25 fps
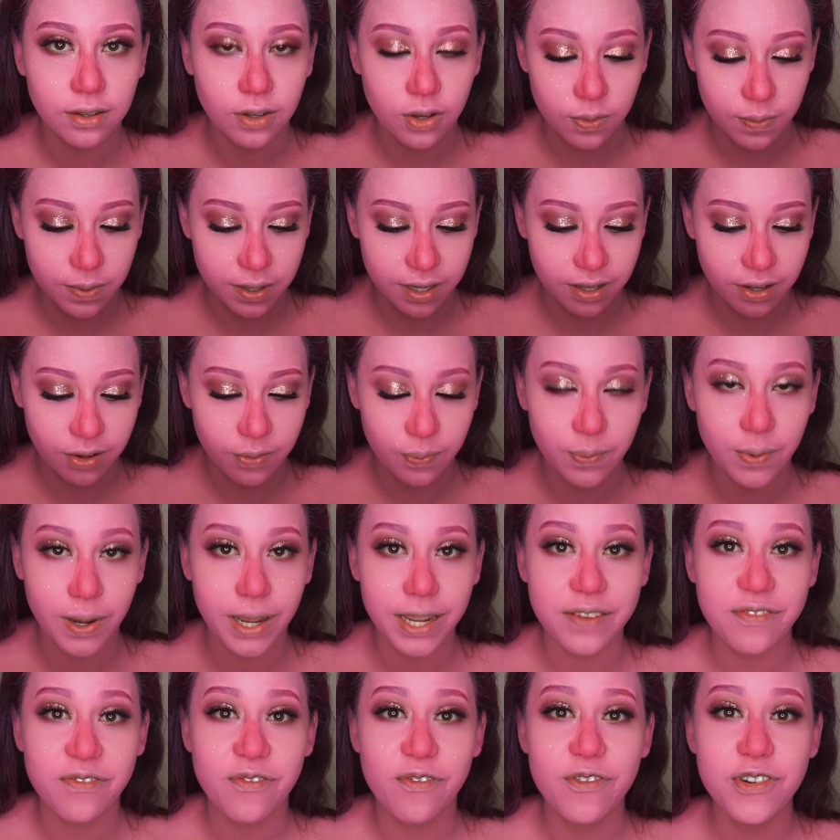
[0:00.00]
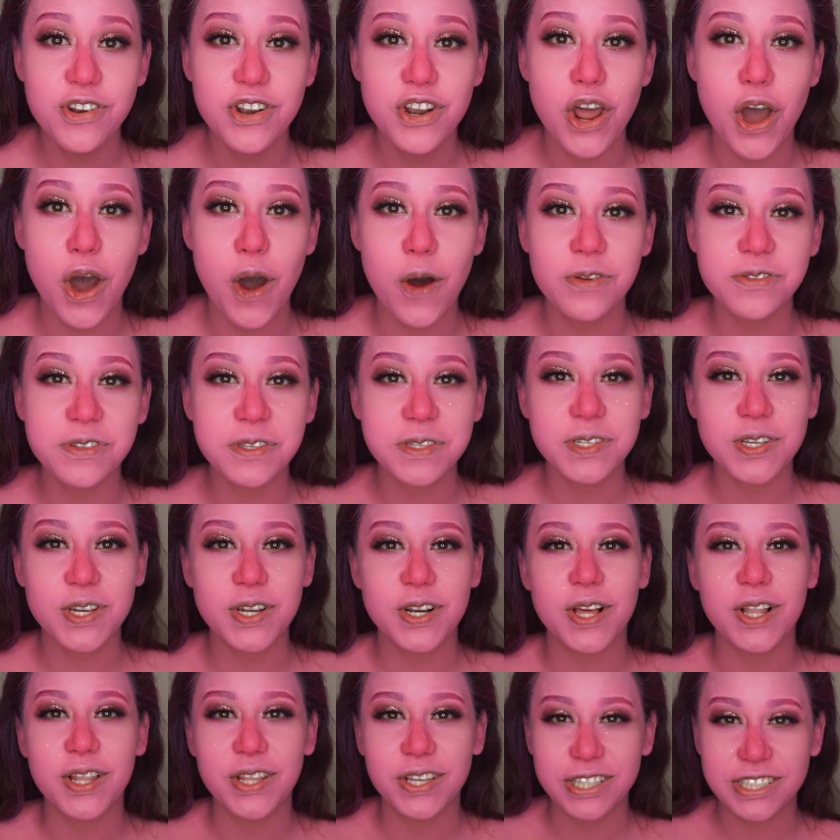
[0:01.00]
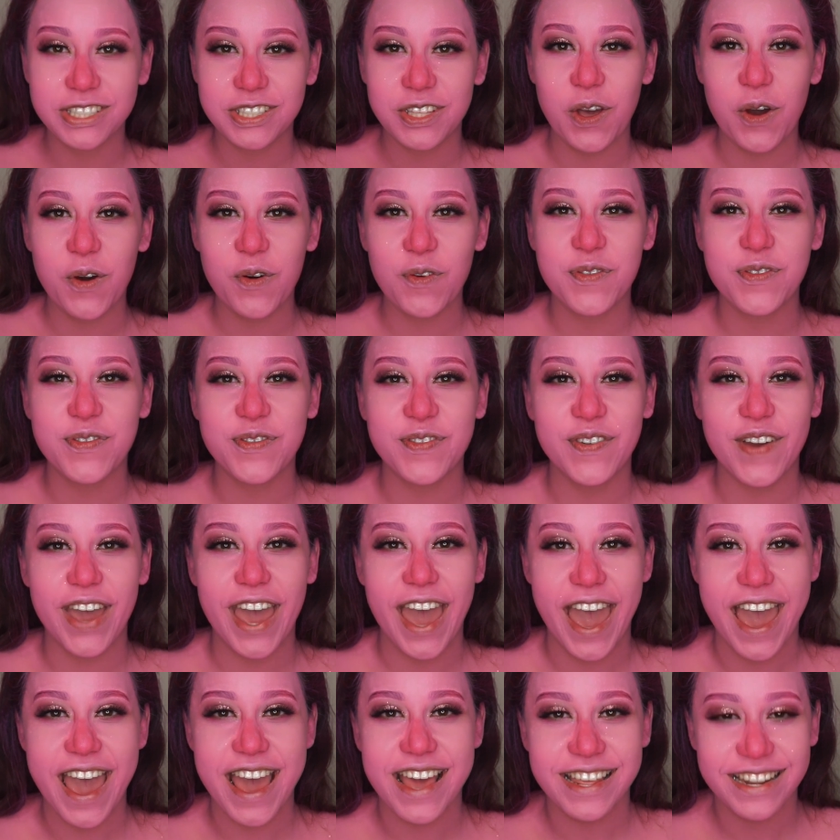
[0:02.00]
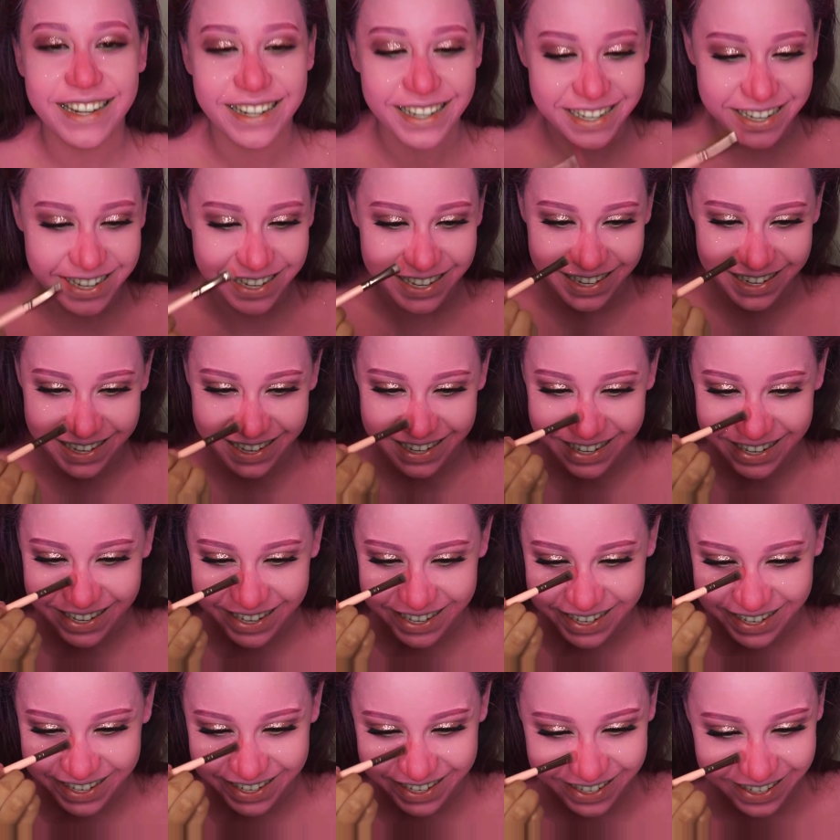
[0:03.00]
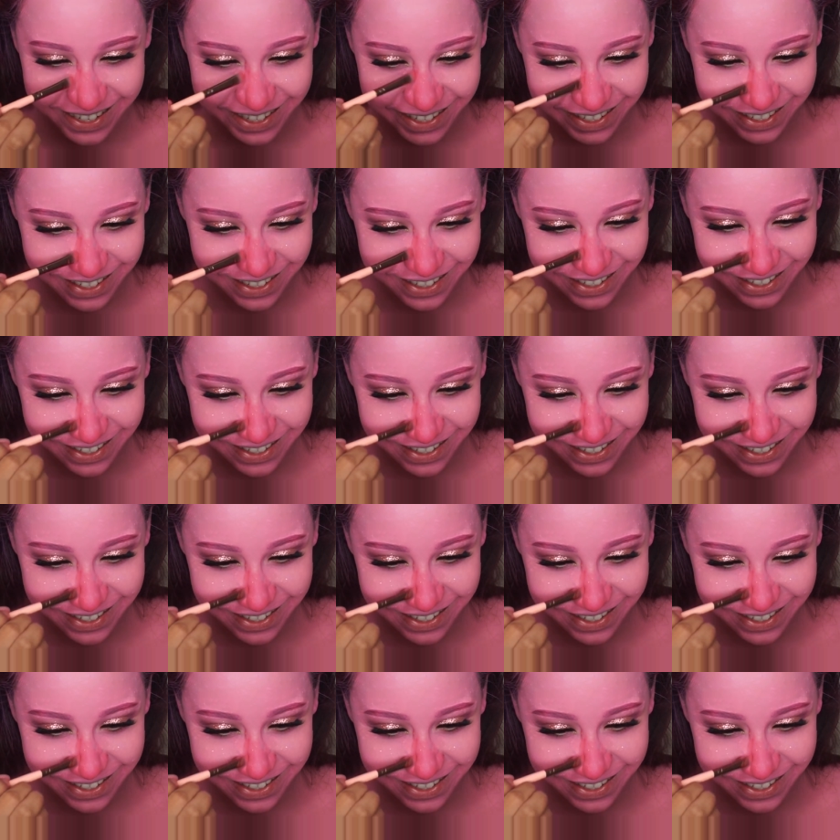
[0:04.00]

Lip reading: Oh my god, my nose is gonna look so fat. Oh